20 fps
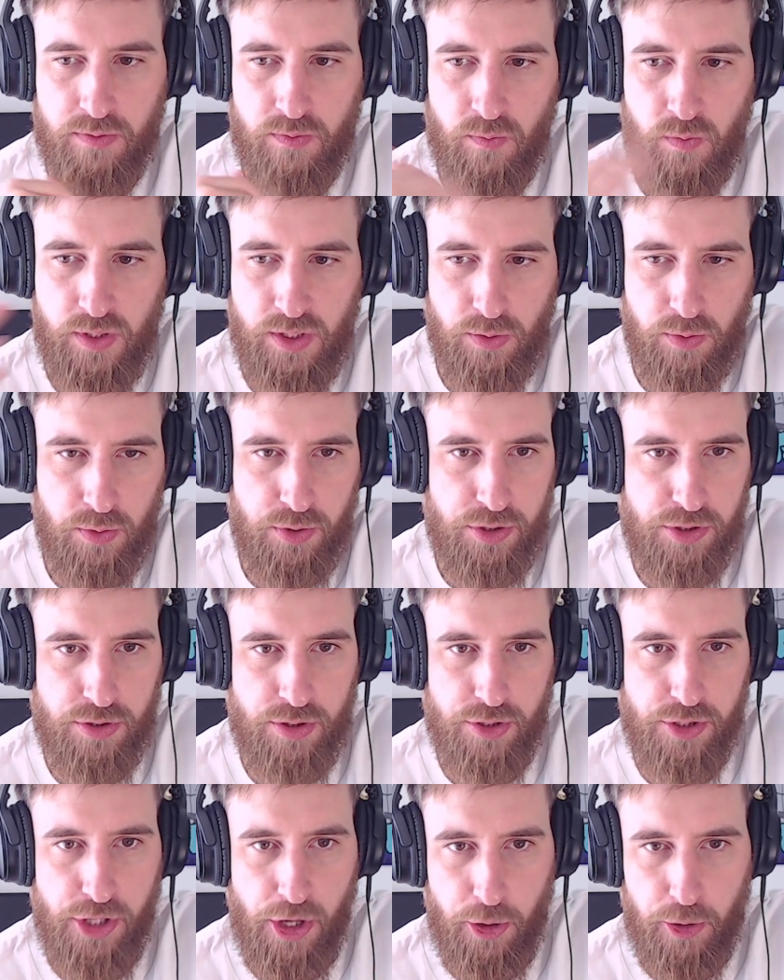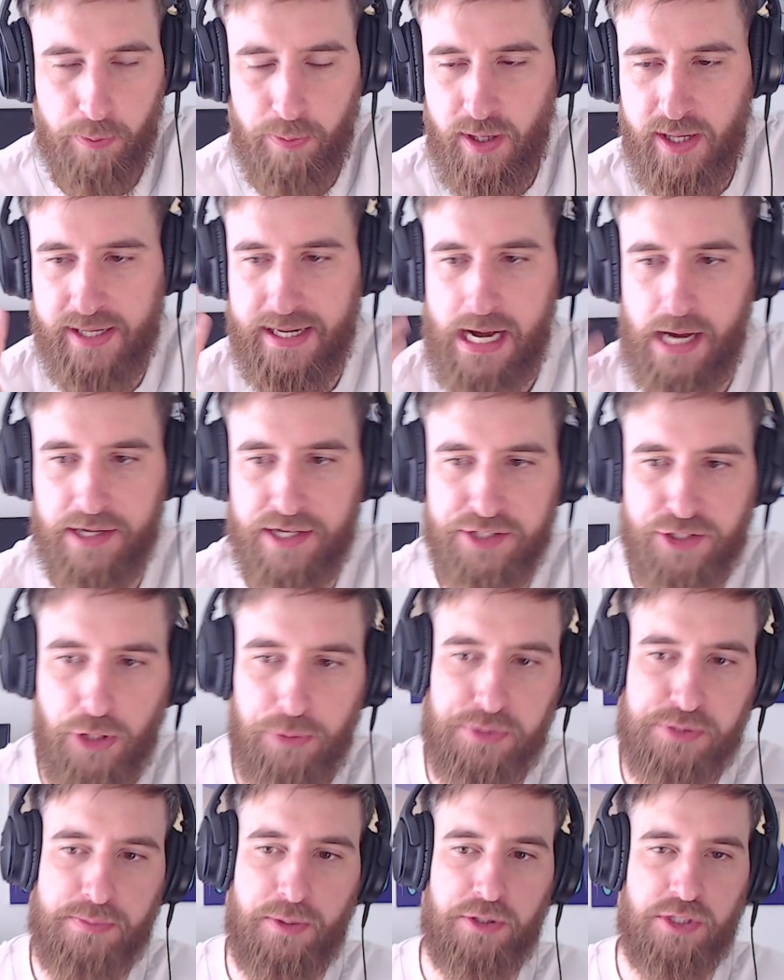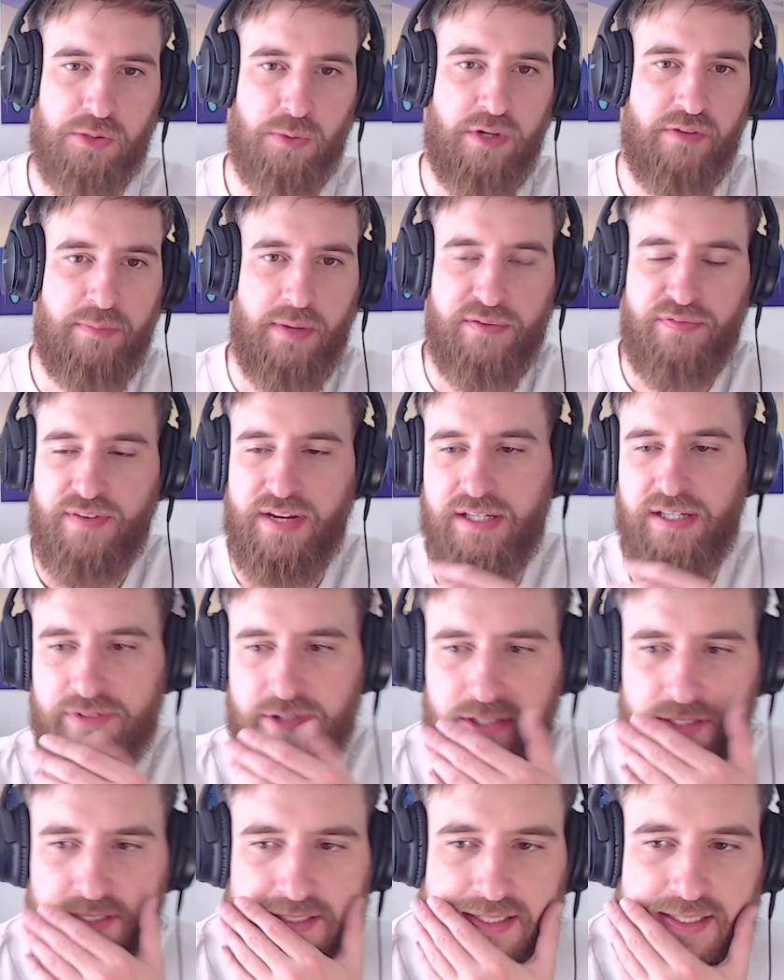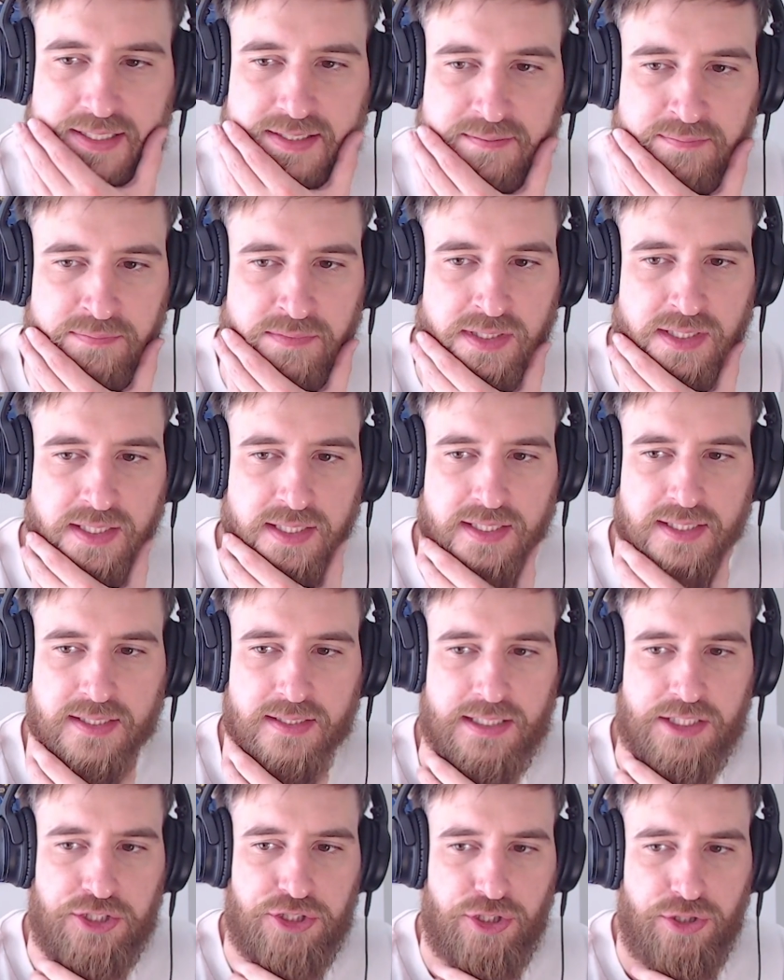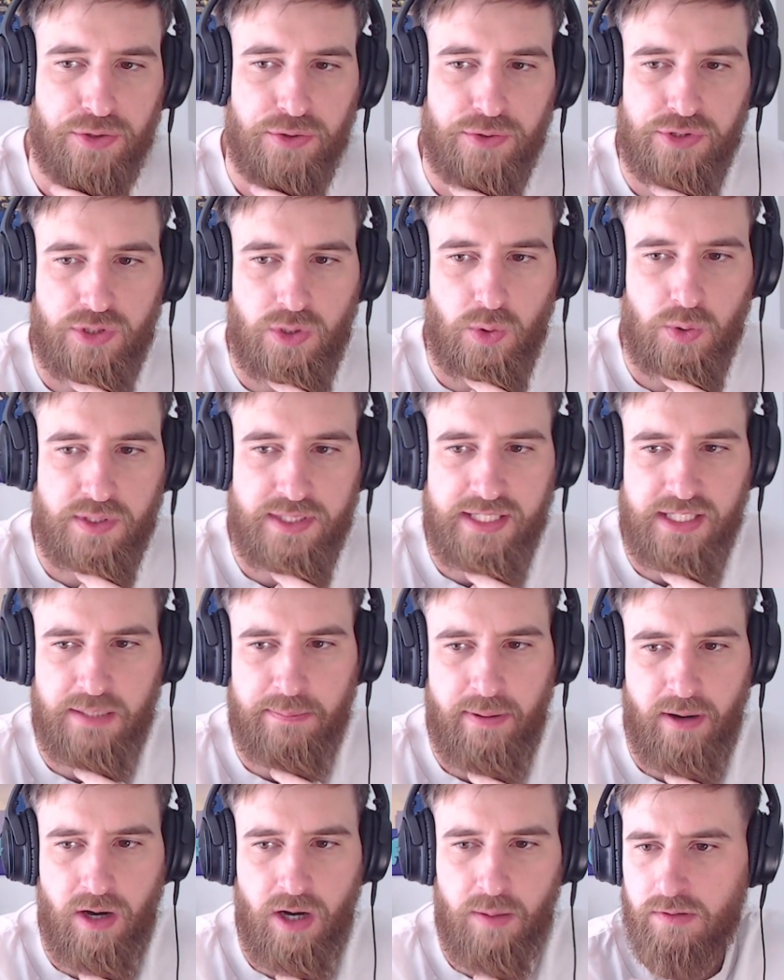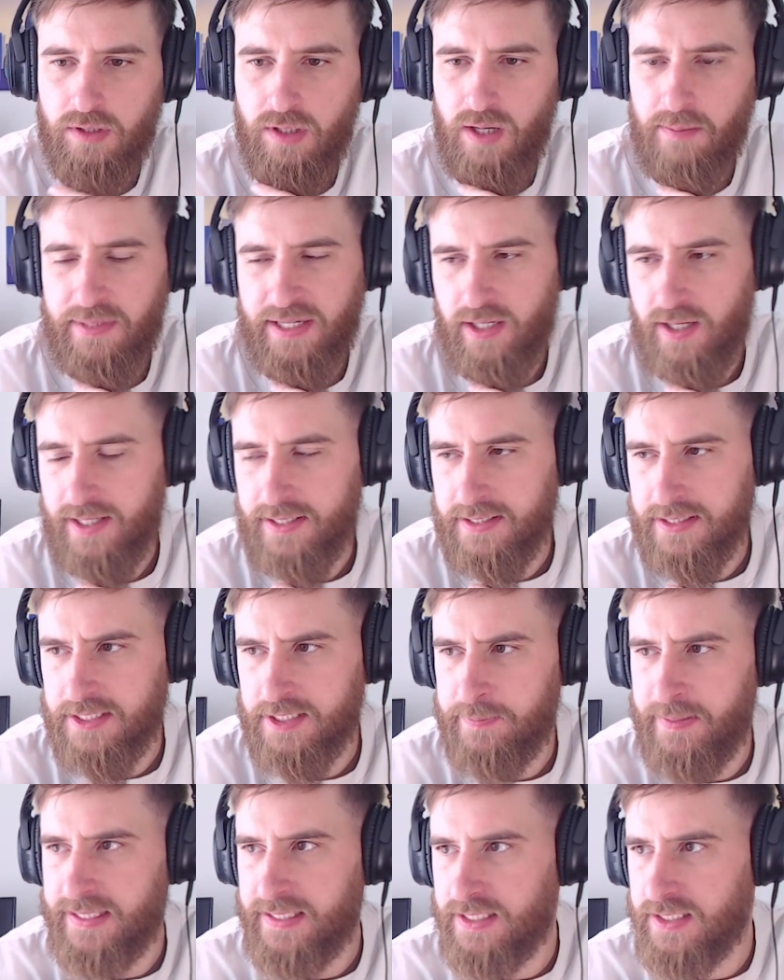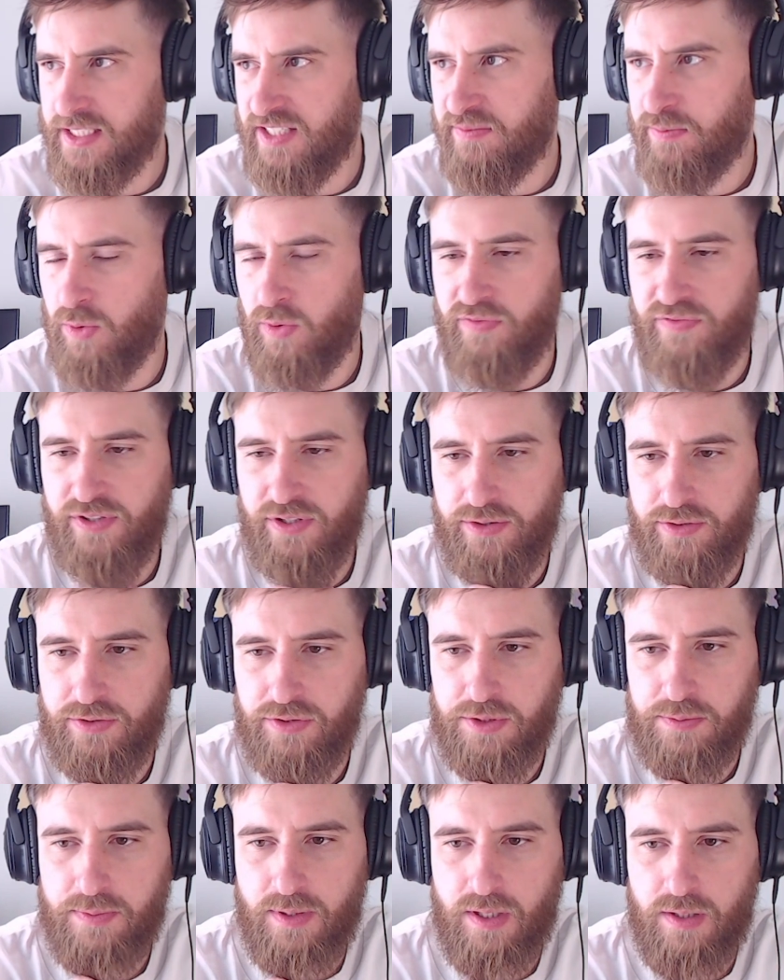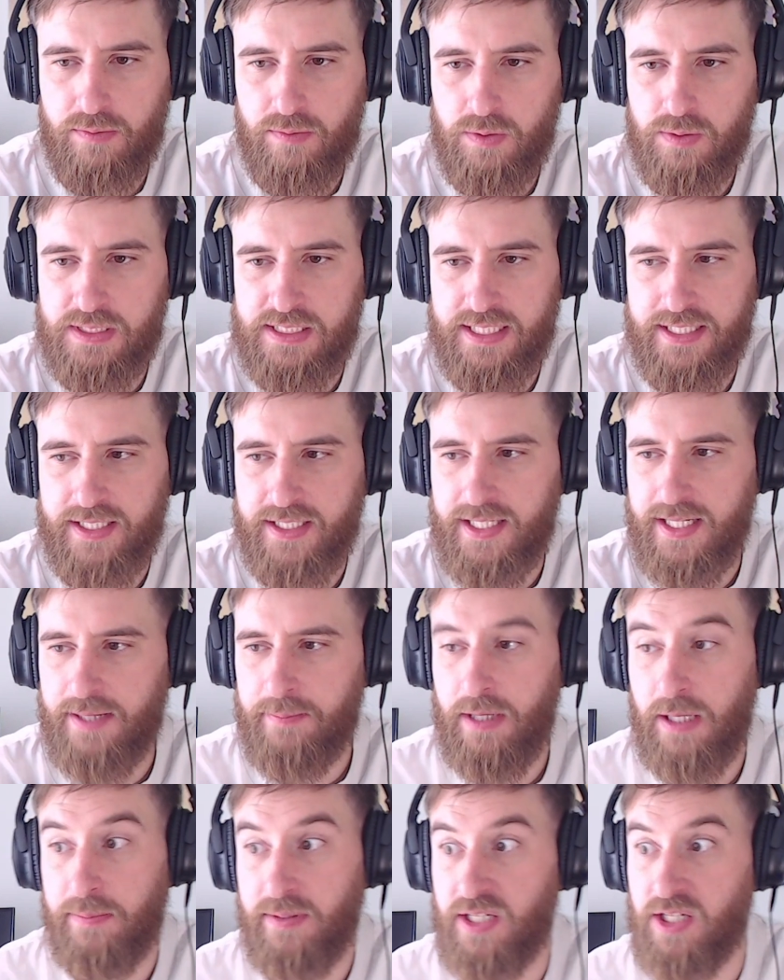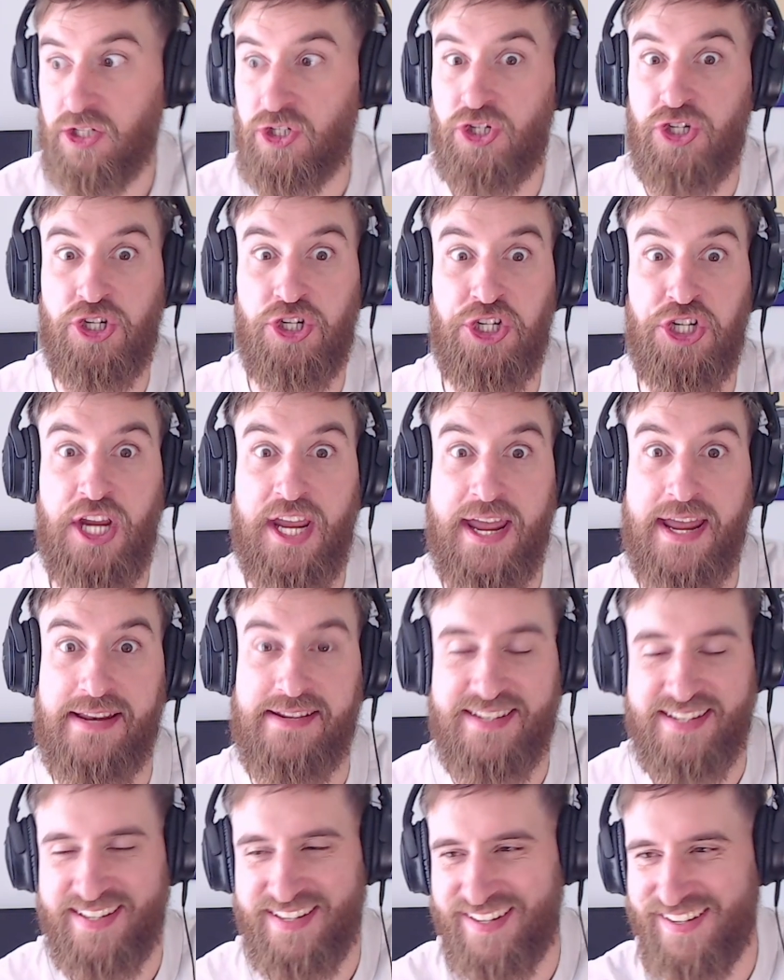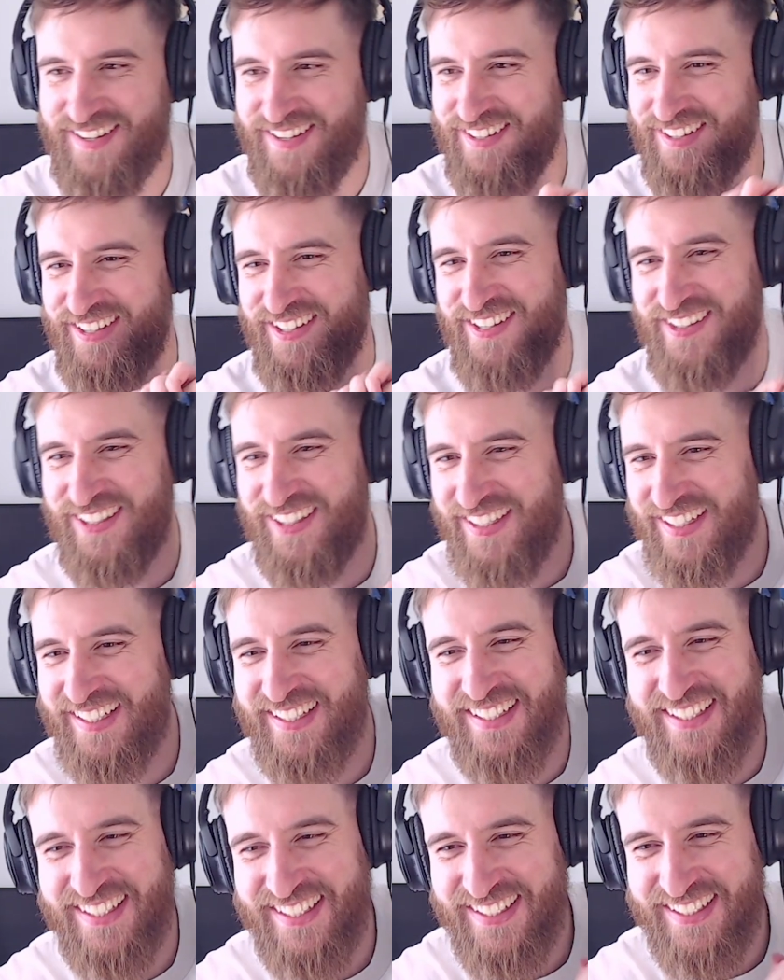We all should know by now that Dopesmoke's one of my favourites. This tune's called Diddy Bop. I mean, I'd expect it to have more views, but we'll see, you know, maybe it's shit. Alright.